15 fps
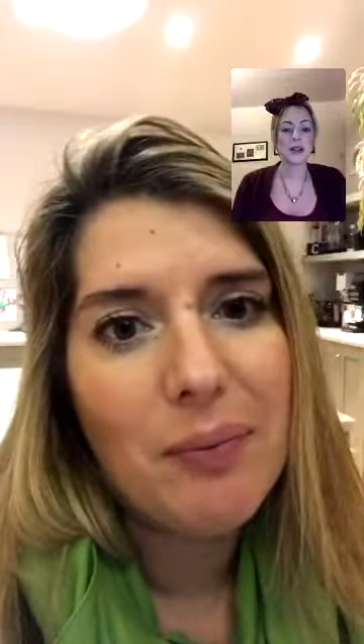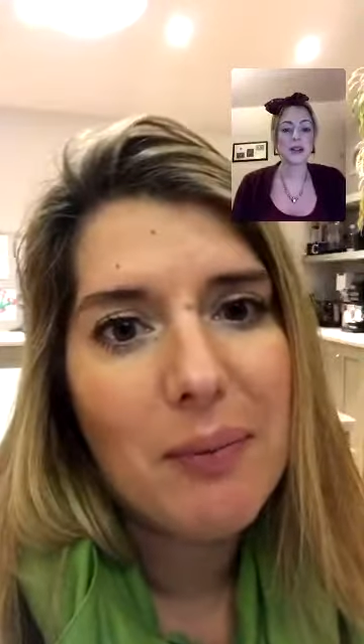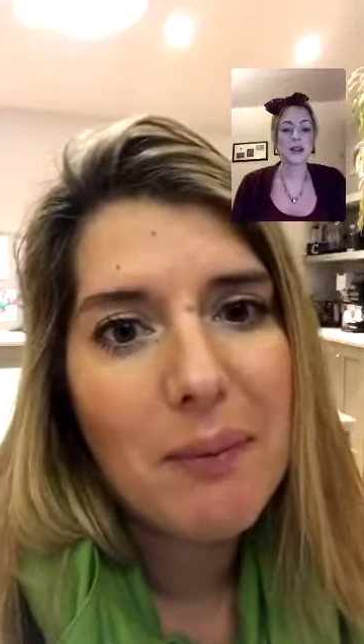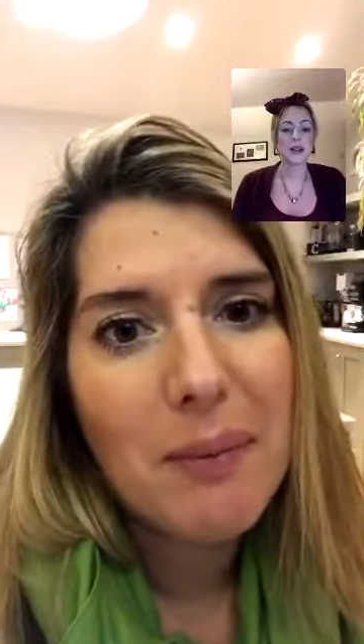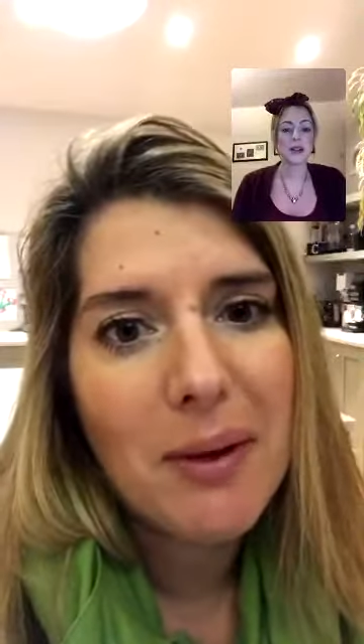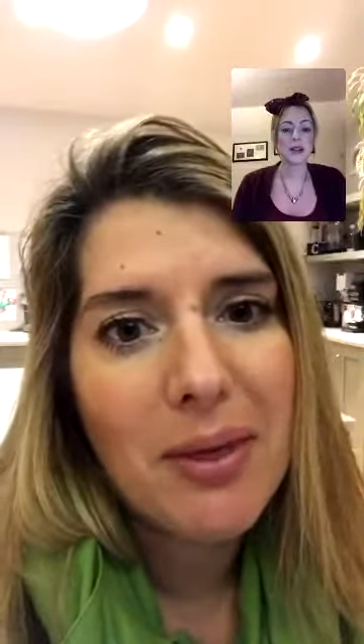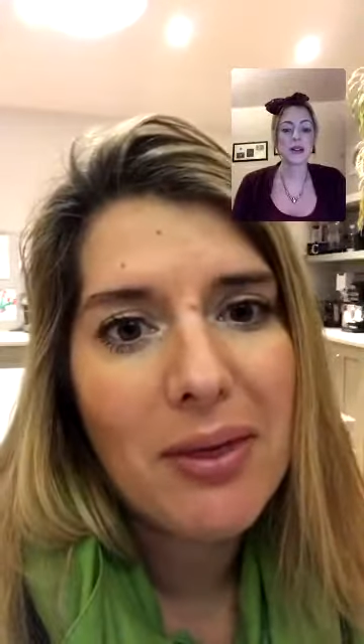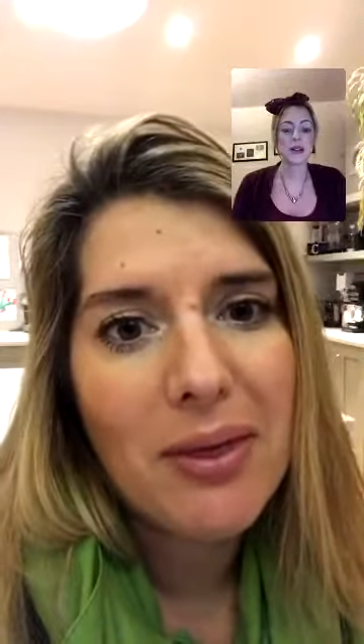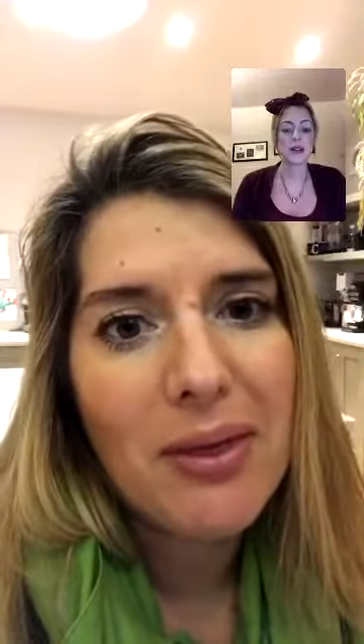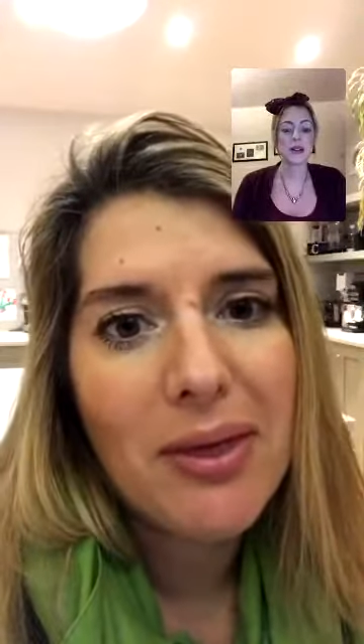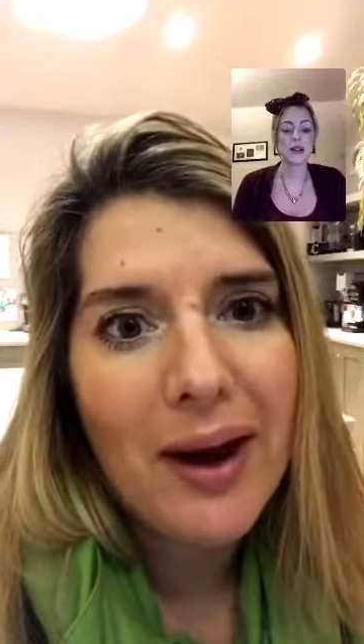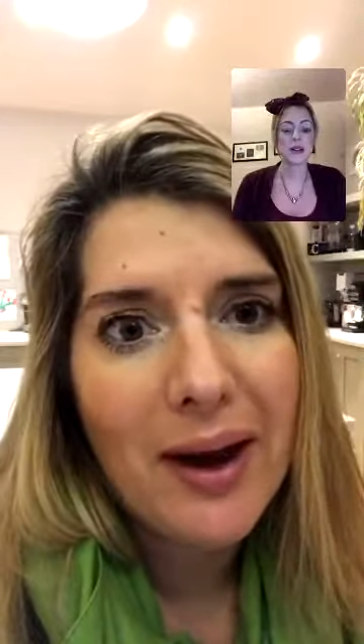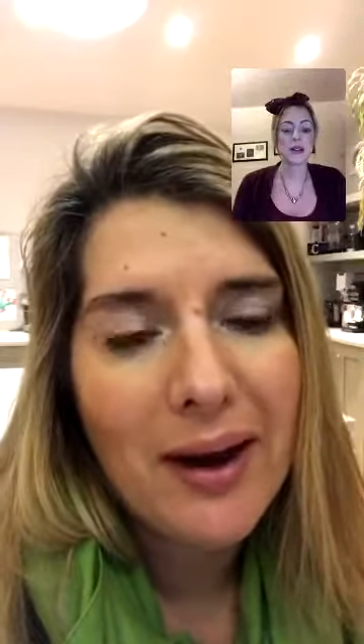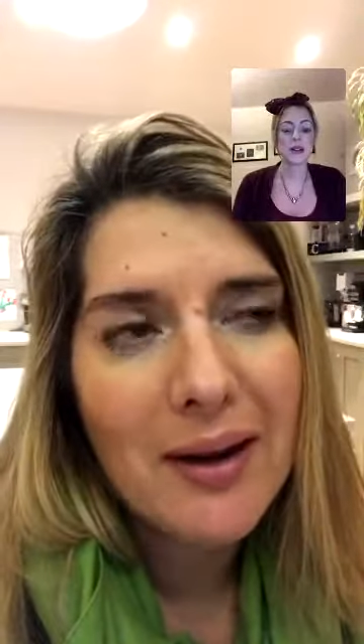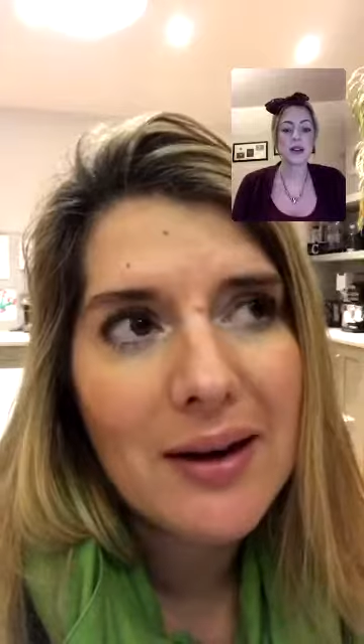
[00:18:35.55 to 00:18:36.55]
But
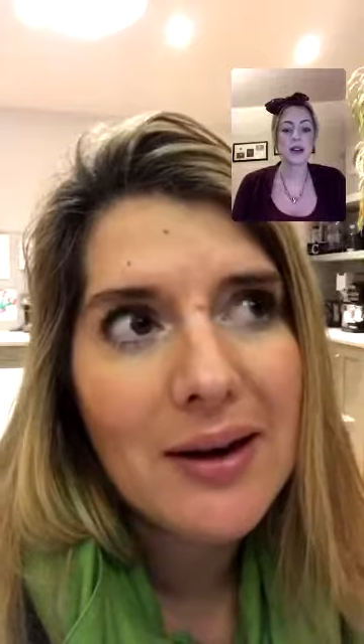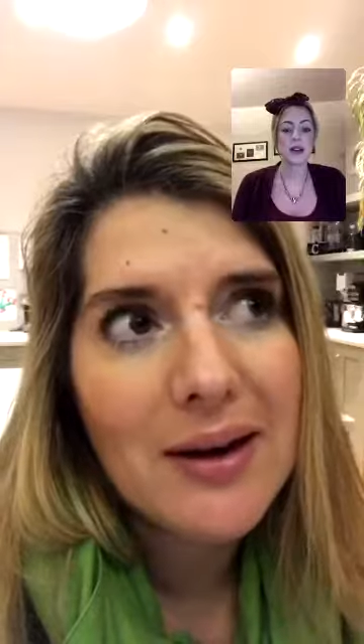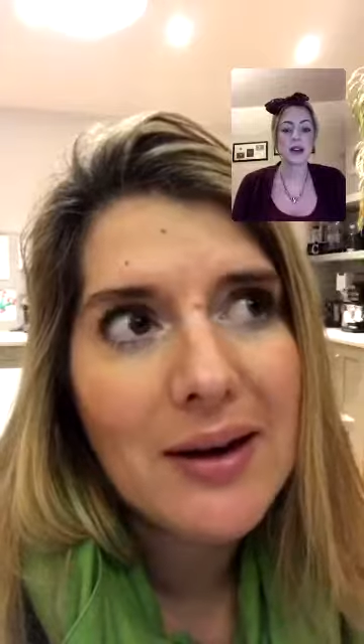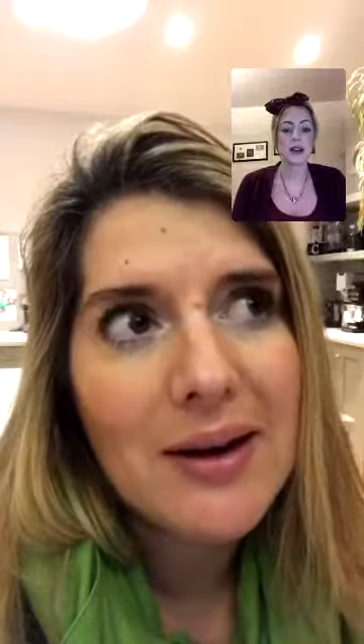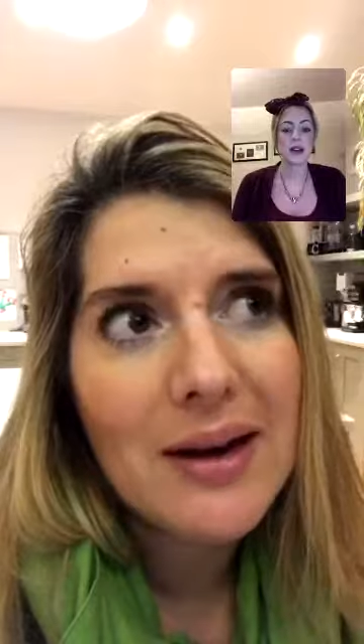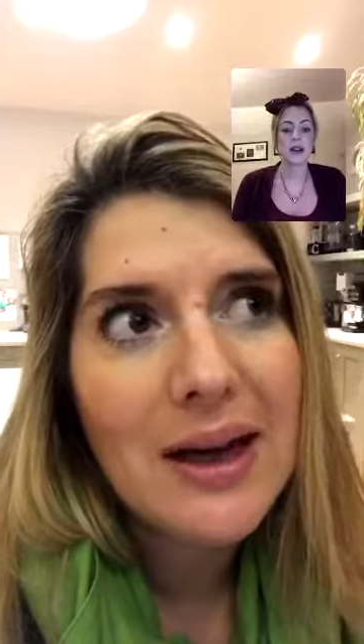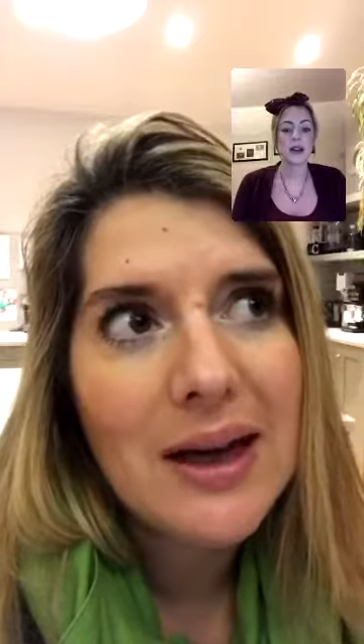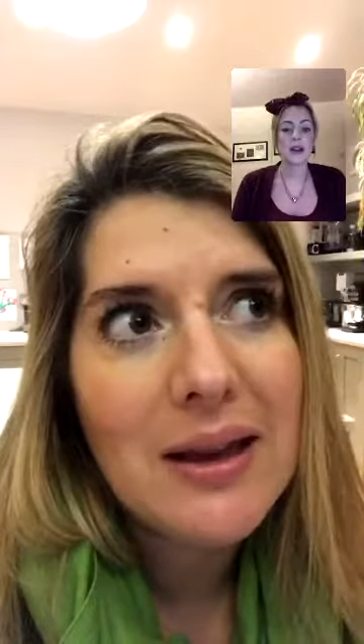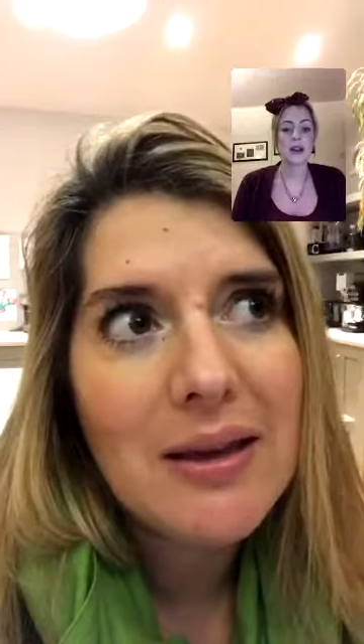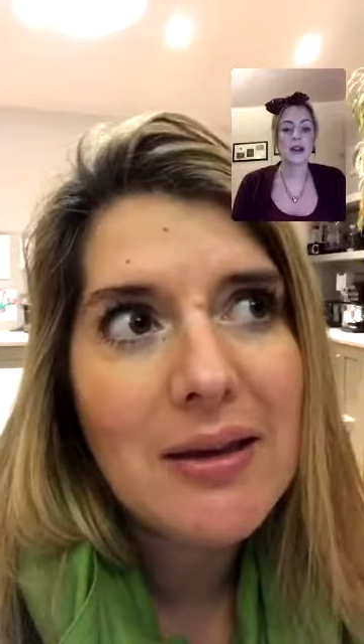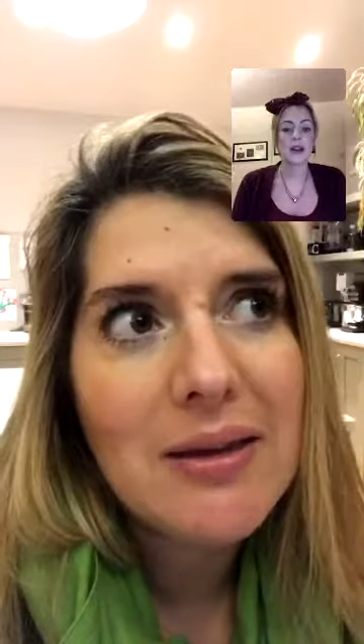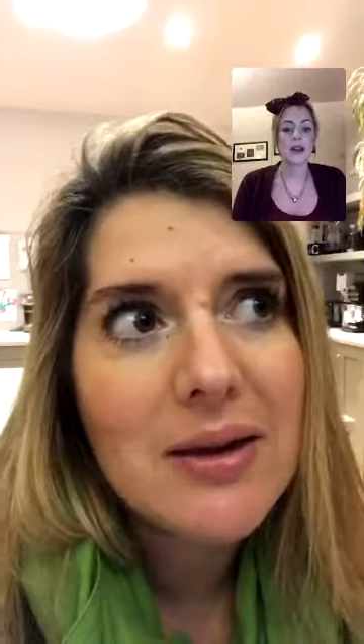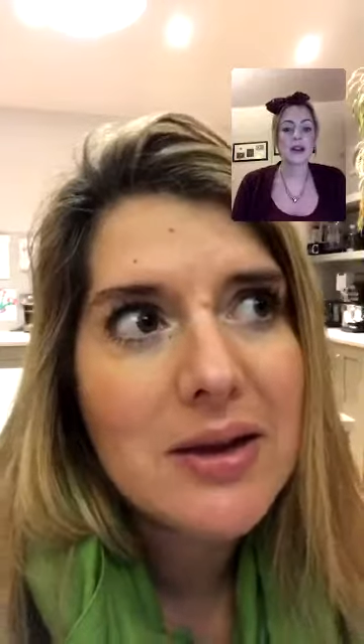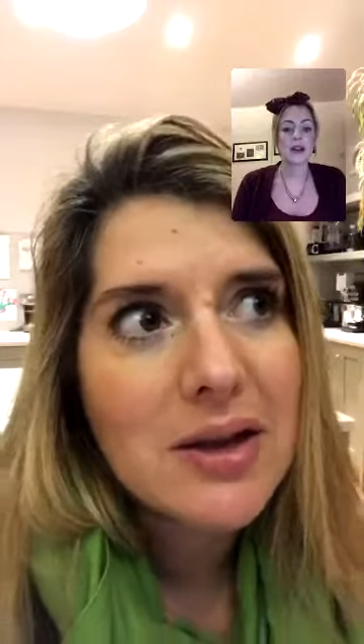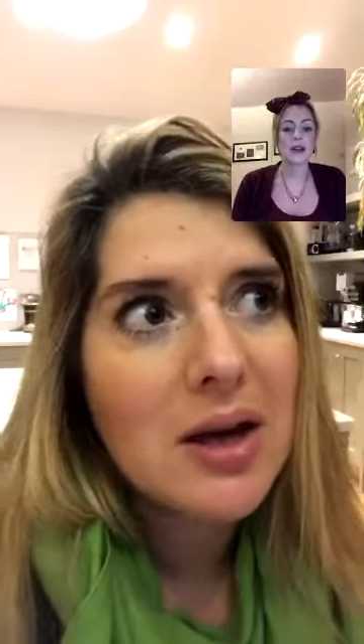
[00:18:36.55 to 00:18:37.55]
that needs
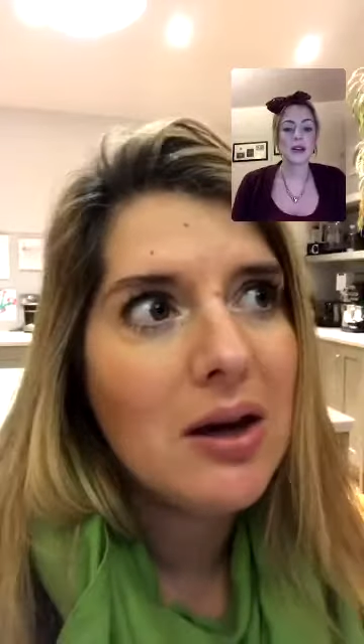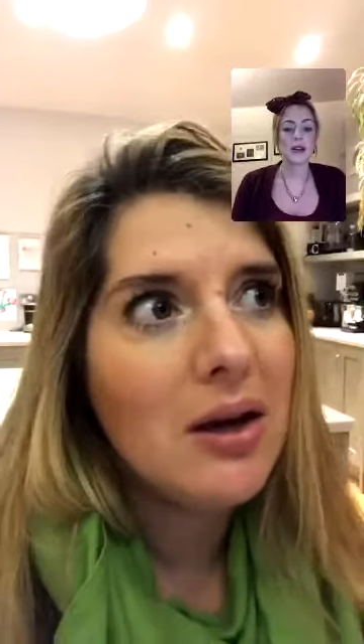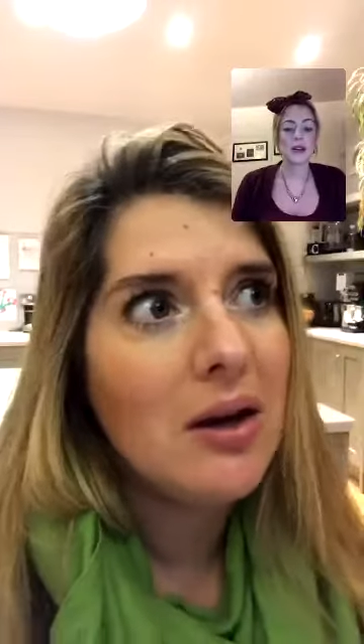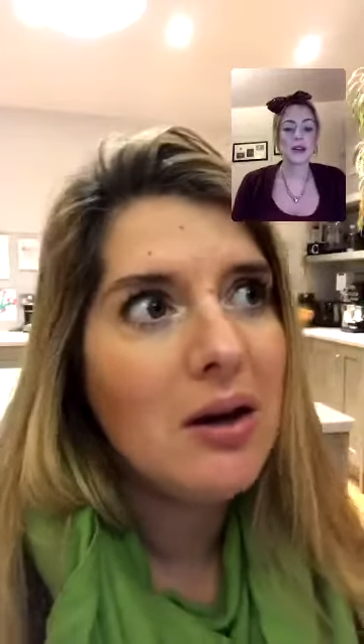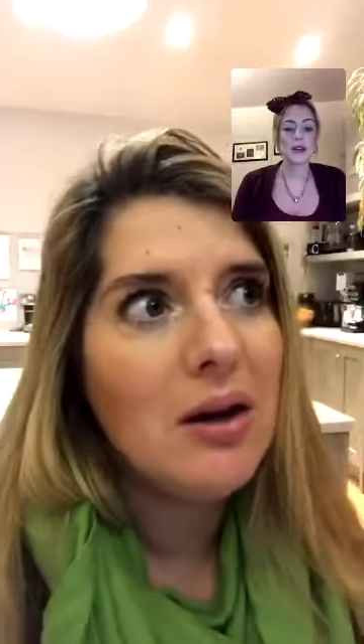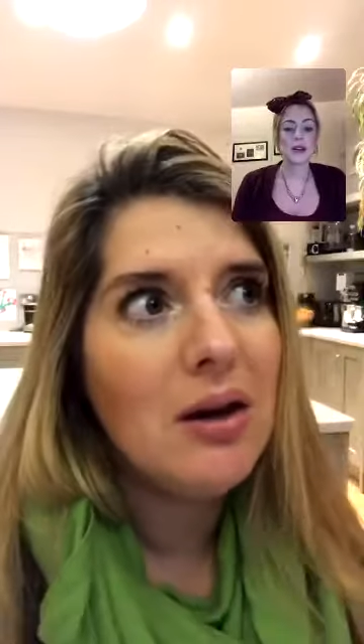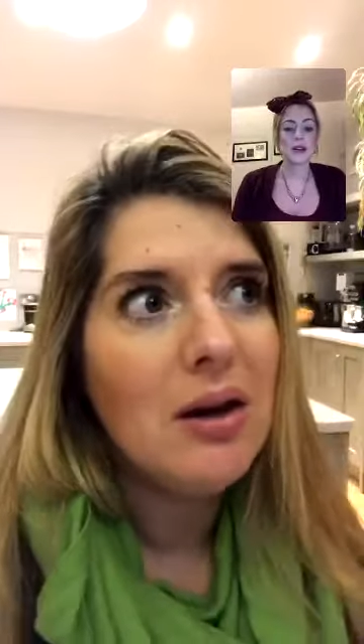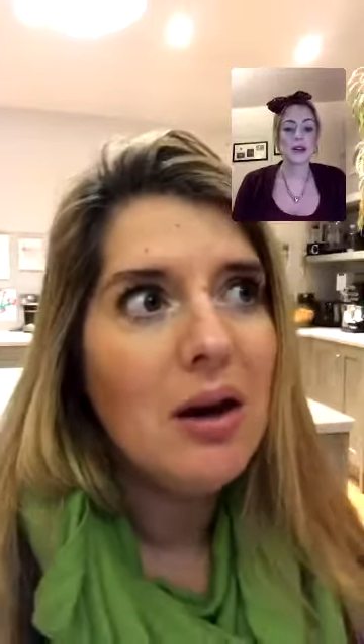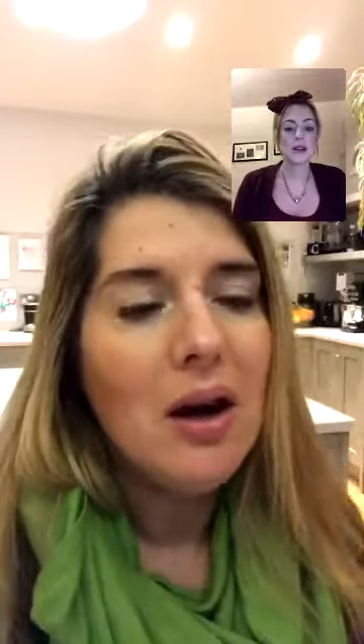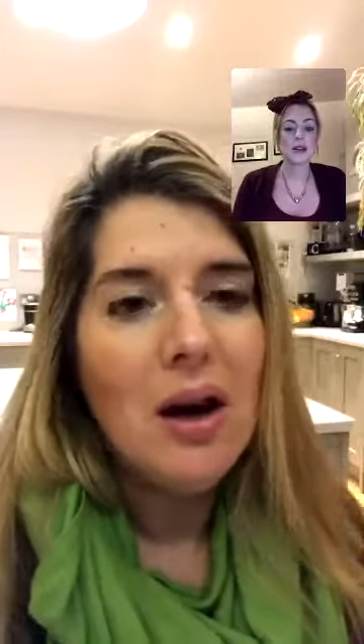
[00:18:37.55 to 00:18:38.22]
to